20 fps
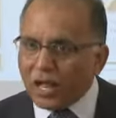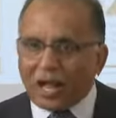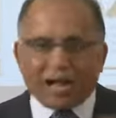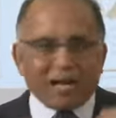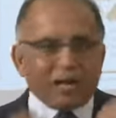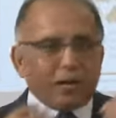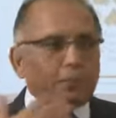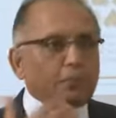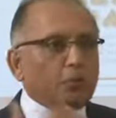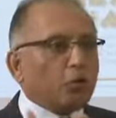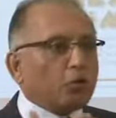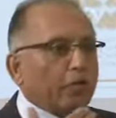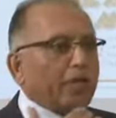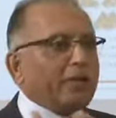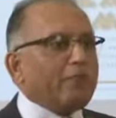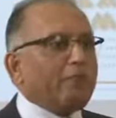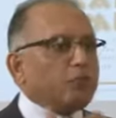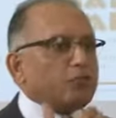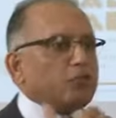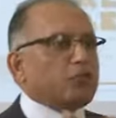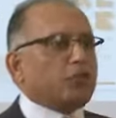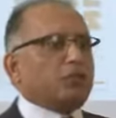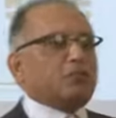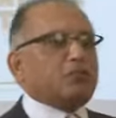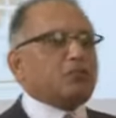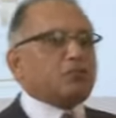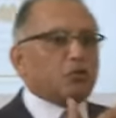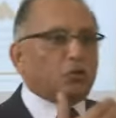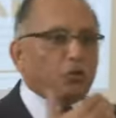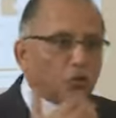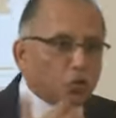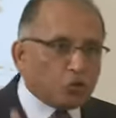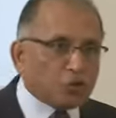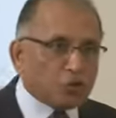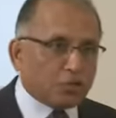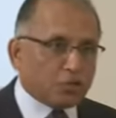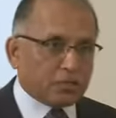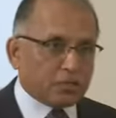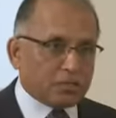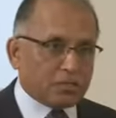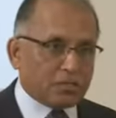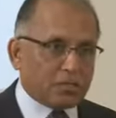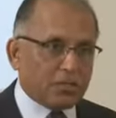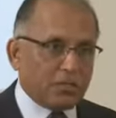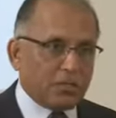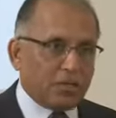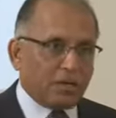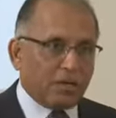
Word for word: I am looking for certain solutions.